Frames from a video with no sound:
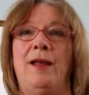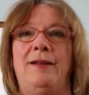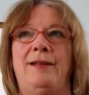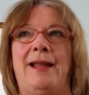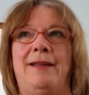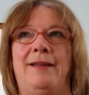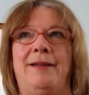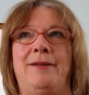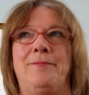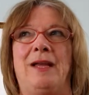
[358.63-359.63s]
like
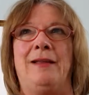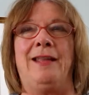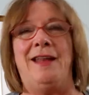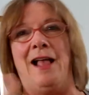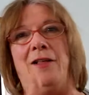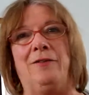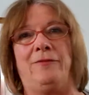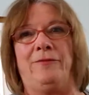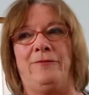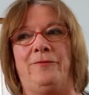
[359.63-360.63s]
a canal
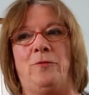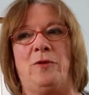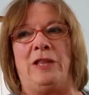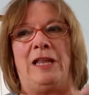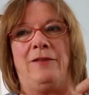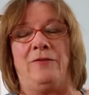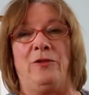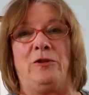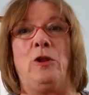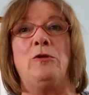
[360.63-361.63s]
for the
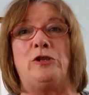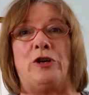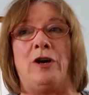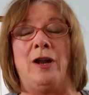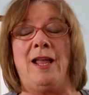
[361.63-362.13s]
closure,